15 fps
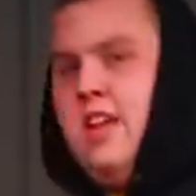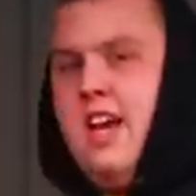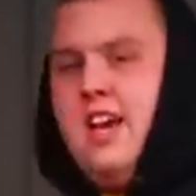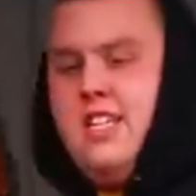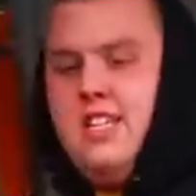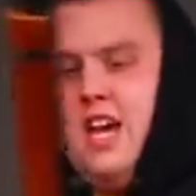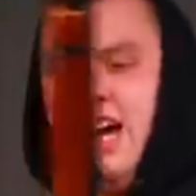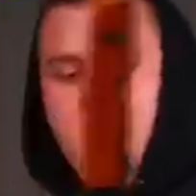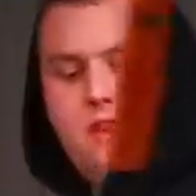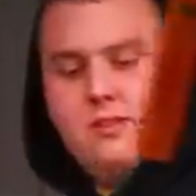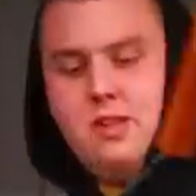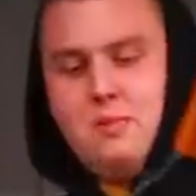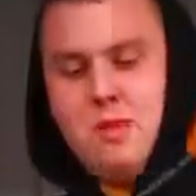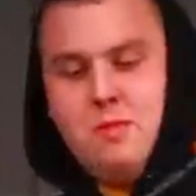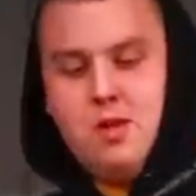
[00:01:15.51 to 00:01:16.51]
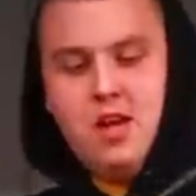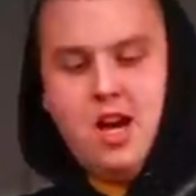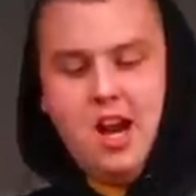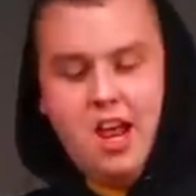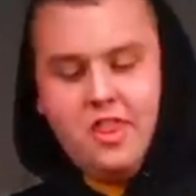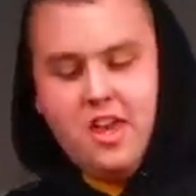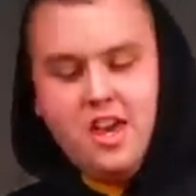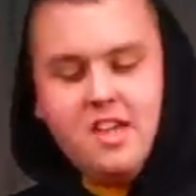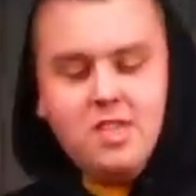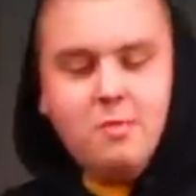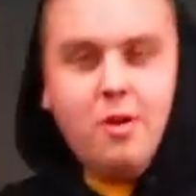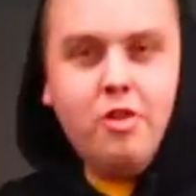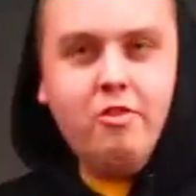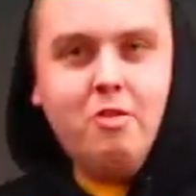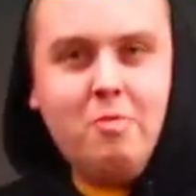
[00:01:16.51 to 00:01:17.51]
I could tell that was a BB gun. I think this is
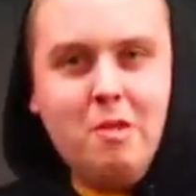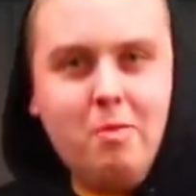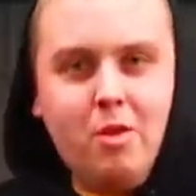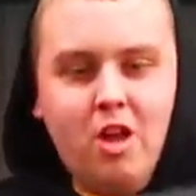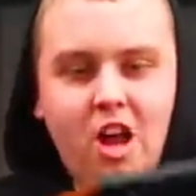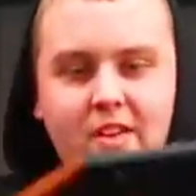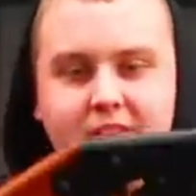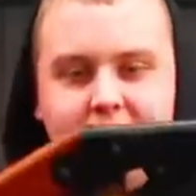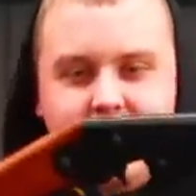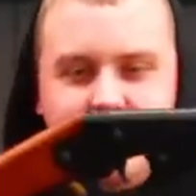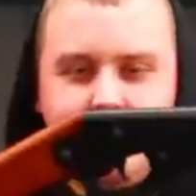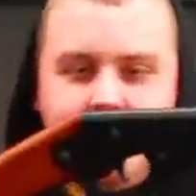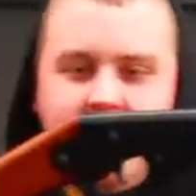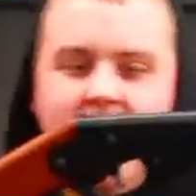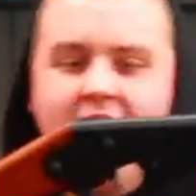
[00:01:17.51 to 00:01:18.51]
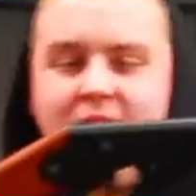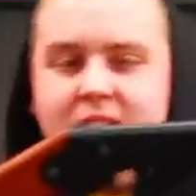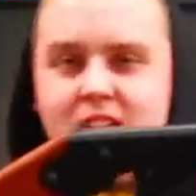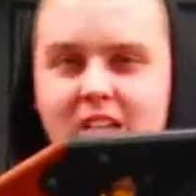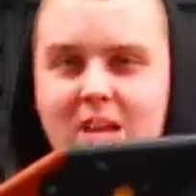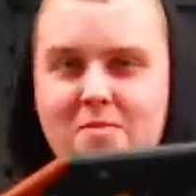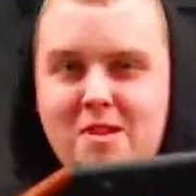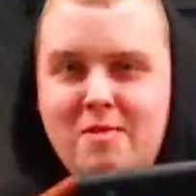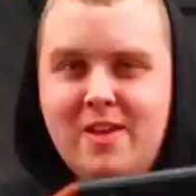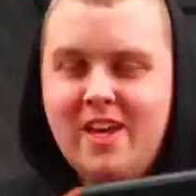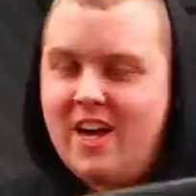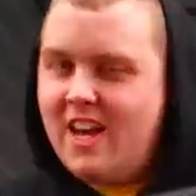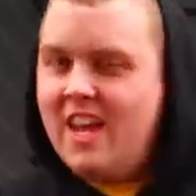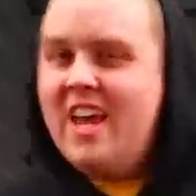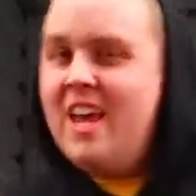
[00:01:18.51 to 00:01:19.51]
what threw people off because this is obviously a BB
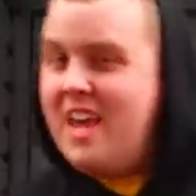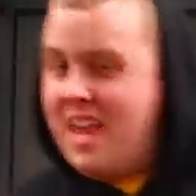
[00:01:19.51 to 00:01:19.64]
gun.